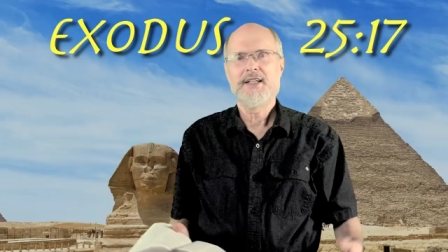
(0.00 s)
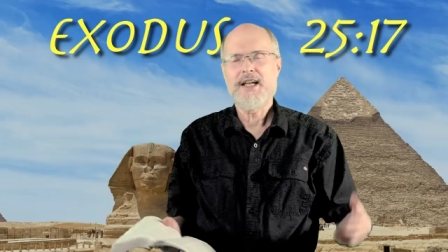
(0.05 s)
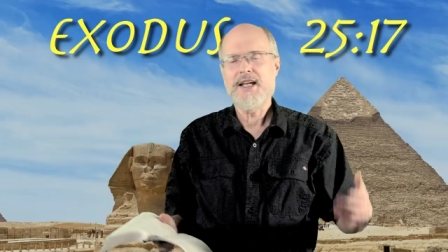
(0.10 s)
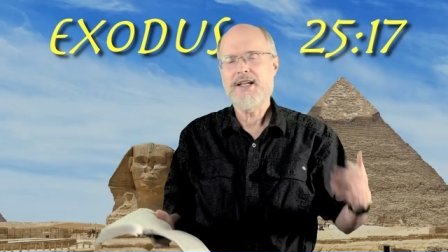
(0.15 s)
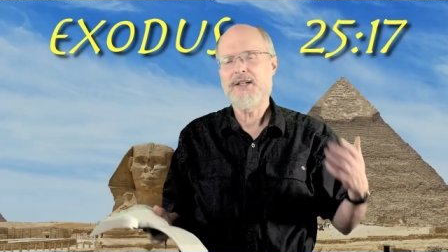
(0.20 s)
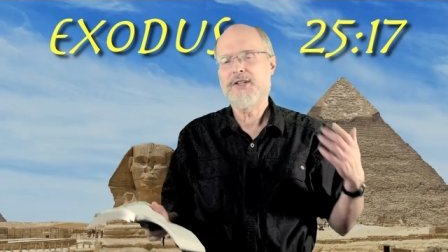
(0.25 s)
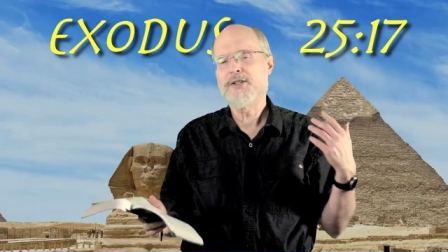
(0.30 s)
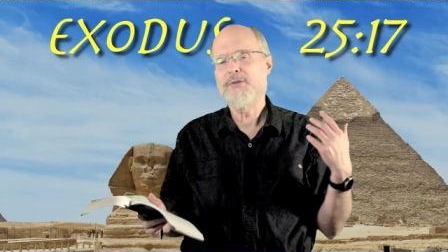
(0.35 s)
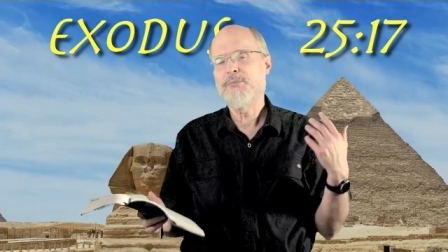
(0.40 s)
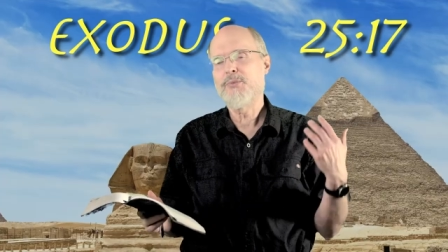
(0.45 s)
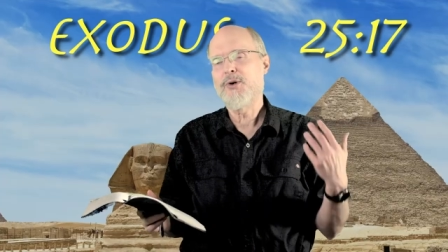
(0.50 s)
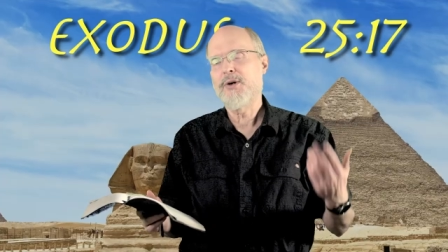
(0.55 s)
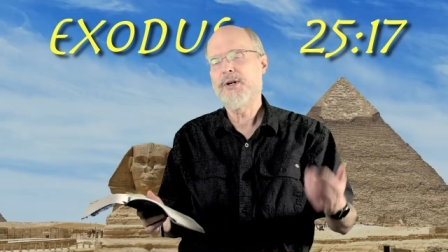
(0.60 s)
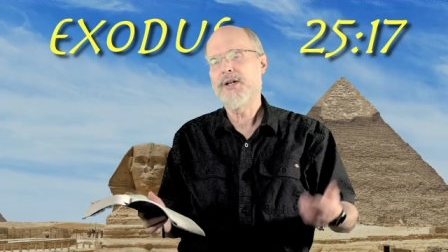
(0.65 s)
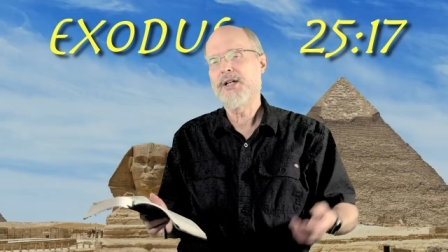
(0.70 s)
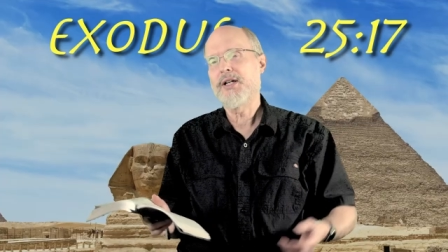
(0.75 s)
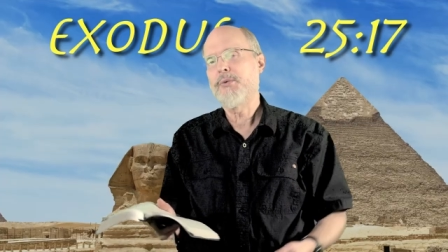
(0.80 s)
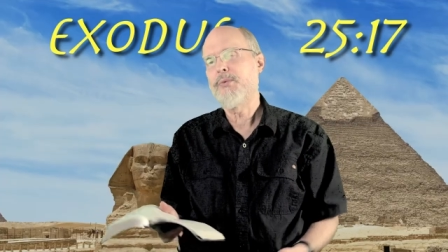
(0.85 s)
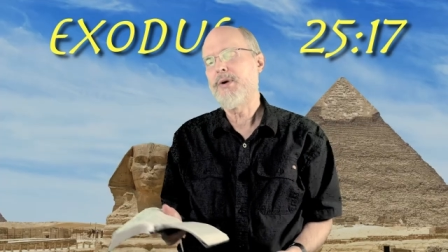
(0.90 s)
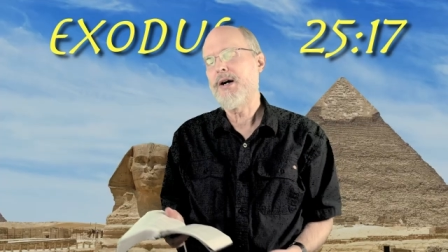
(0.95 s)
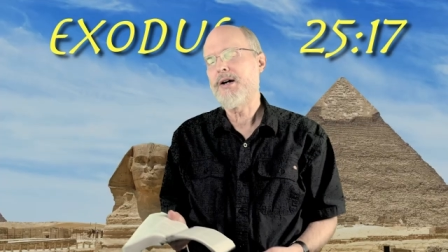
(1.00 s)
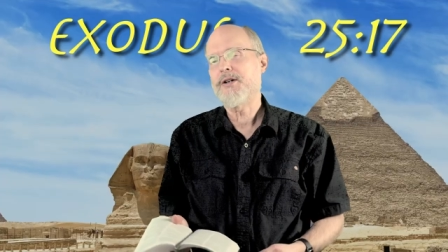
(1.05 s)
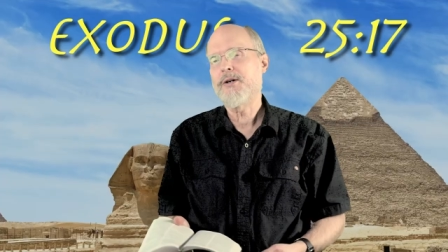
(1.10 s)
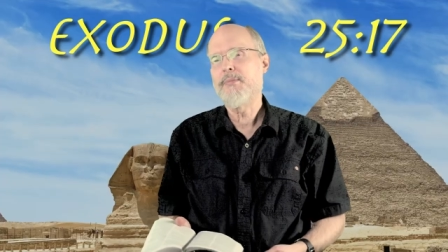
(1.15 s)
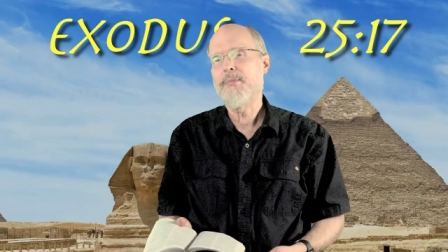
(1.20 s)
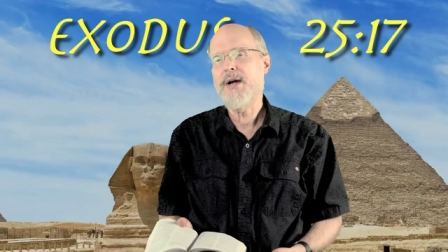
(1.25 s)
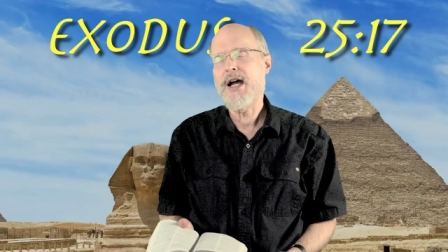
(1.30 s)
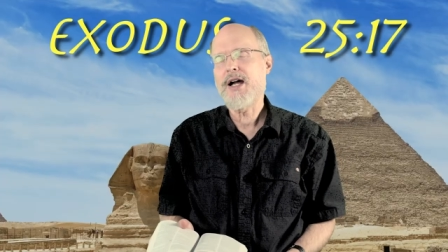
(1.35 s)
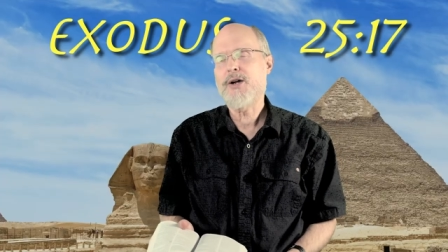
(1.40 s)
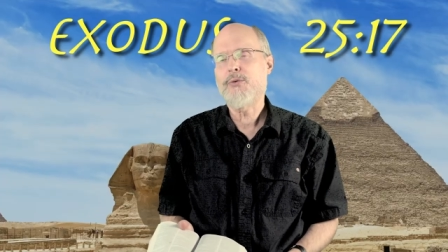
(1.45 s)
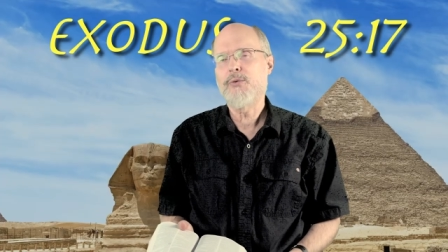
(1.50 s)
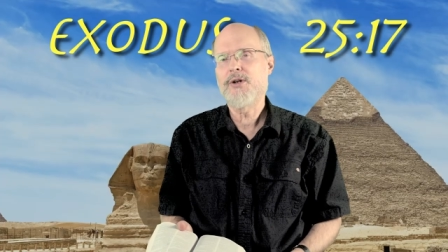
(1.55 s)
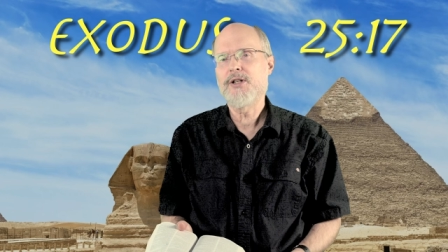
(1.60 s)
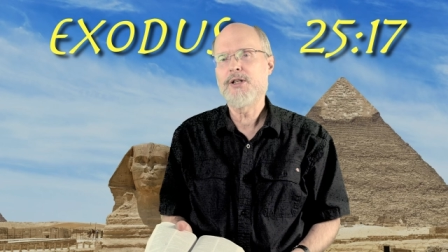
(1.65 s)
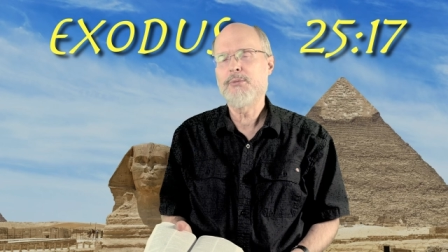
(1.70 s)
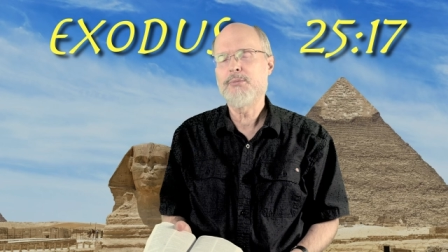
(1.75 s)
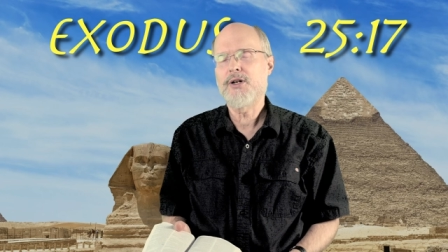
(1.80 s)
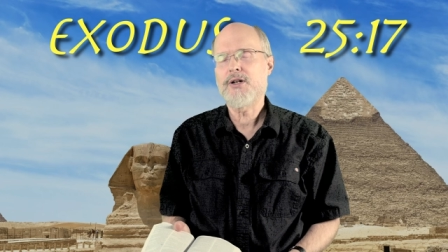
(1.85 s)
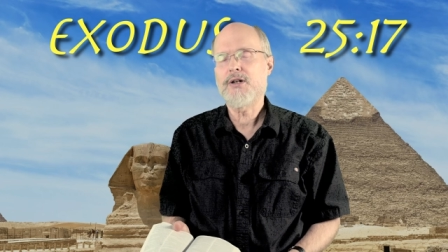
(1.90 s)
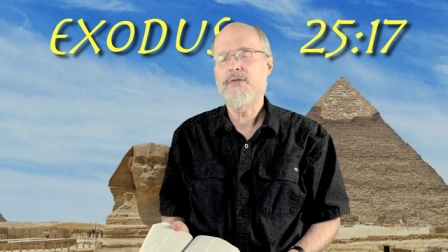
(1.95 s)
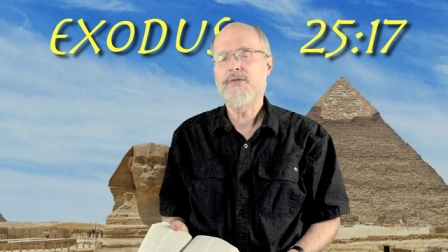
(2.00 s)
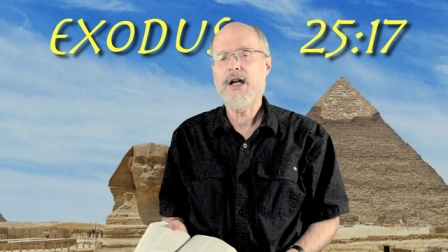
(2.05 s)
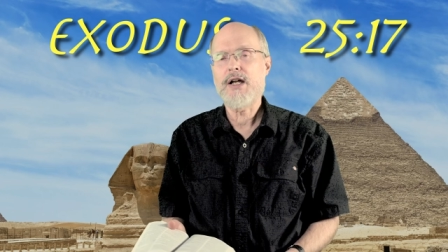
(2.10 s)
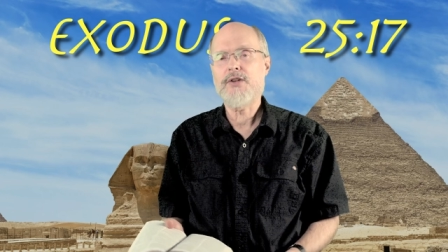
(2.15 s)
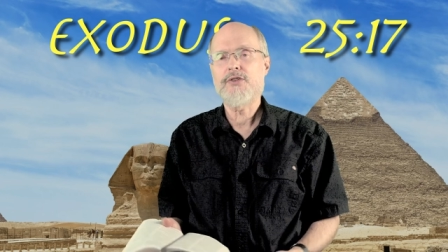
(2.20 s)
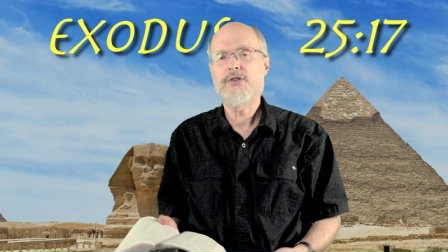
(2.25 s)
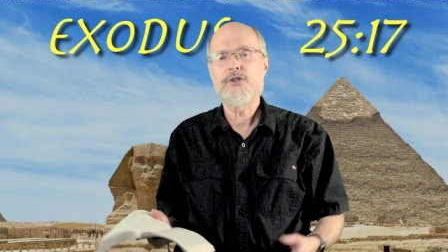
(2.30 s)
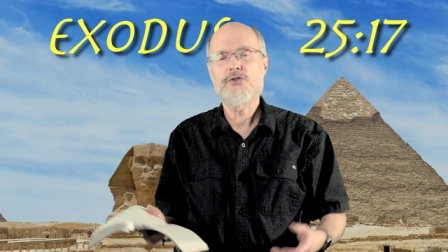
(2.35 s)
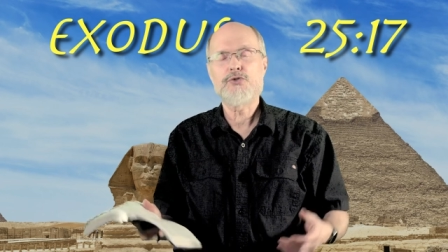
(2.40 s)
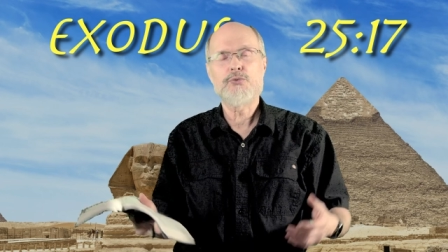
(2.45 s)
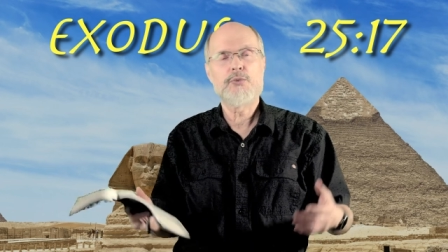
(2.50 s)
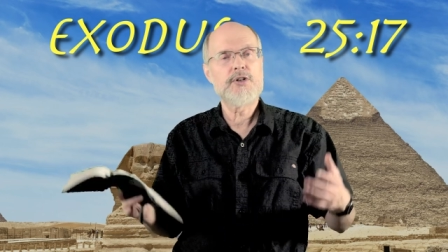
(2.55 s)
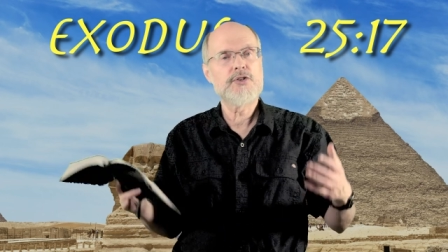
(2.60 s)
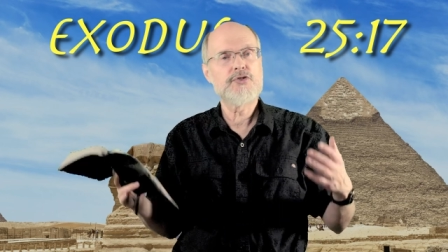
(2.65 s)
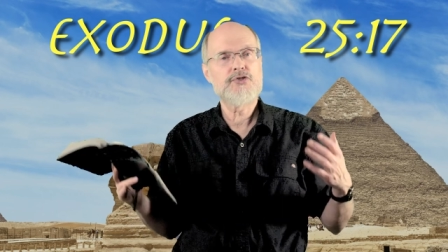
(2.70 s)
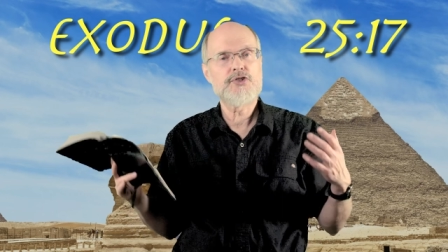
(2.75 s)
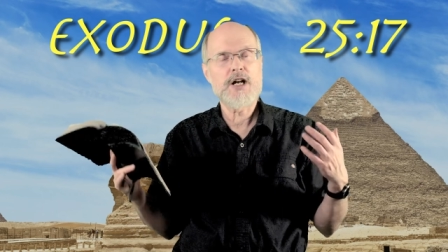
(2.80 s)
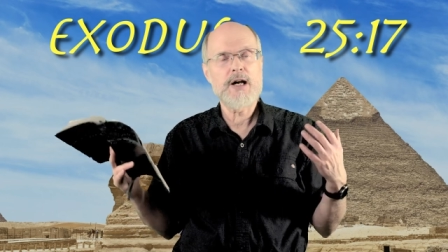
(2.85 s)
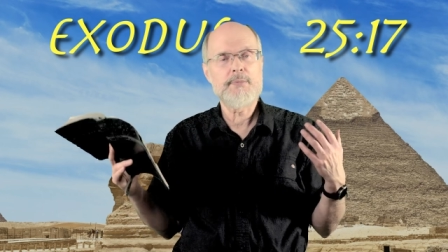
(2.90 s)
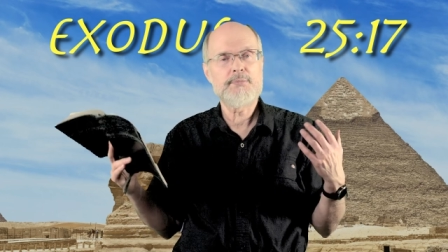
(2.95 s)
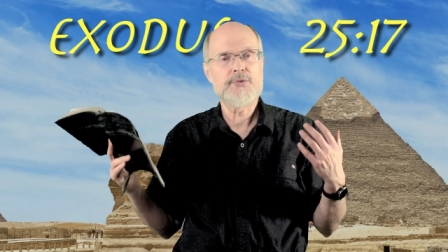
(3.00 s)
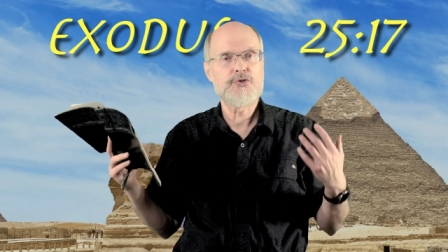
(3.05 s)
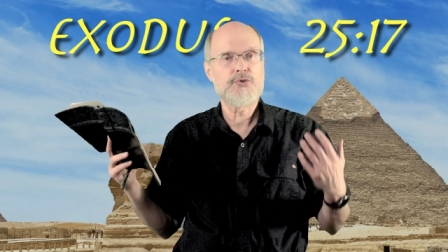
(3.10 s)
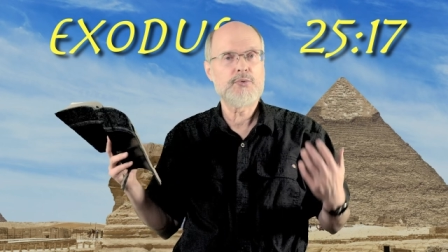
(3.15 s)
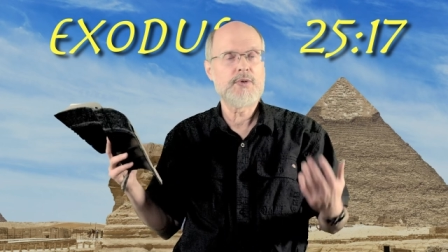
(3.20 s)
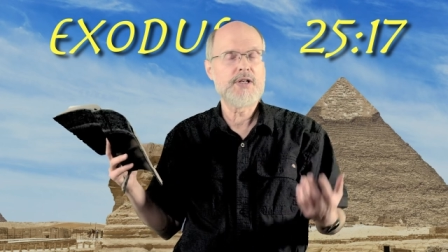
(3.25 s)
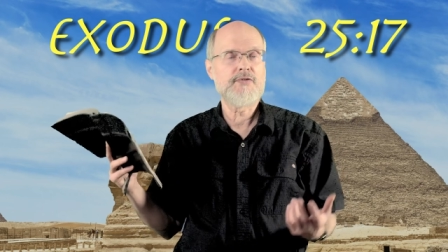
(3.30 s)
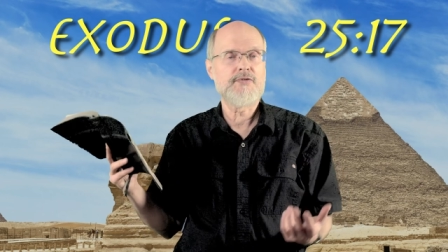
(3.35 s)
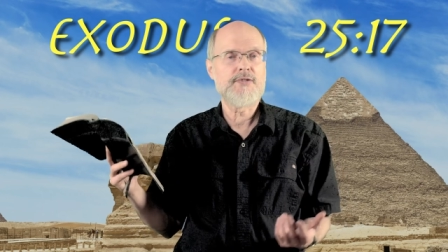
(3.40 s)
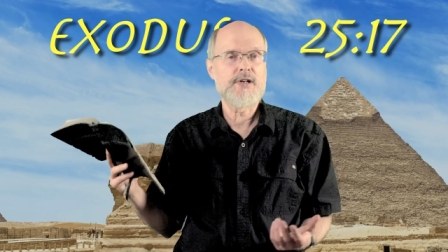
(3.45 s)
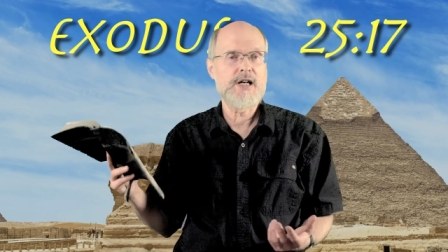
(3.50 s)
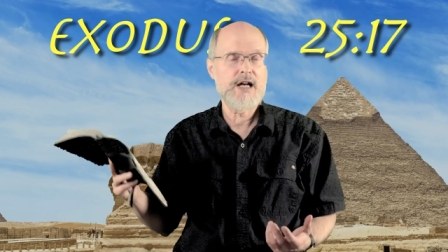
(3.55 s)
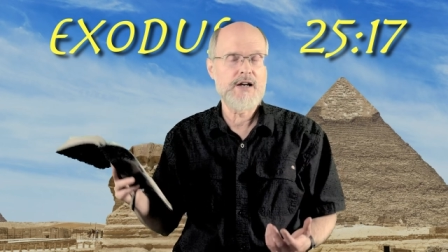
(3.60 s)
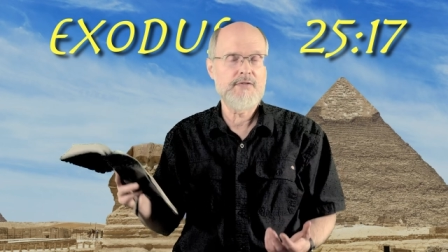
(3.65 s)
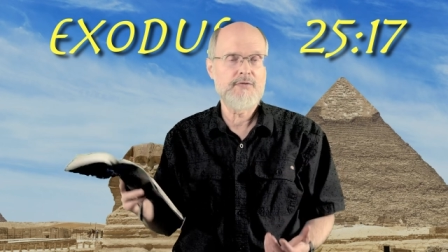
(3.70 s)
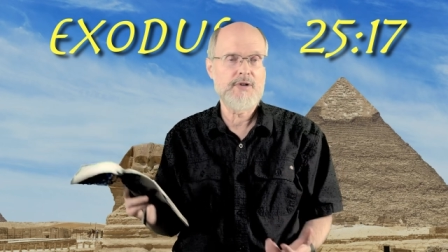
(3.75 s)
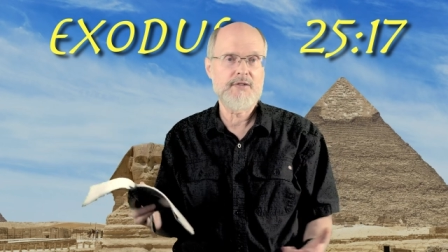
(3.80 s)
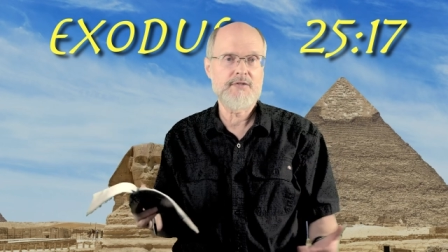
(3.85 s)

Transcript: Hey, good morning and welcome back. We're in the book of Exodus. We're in chapter 25.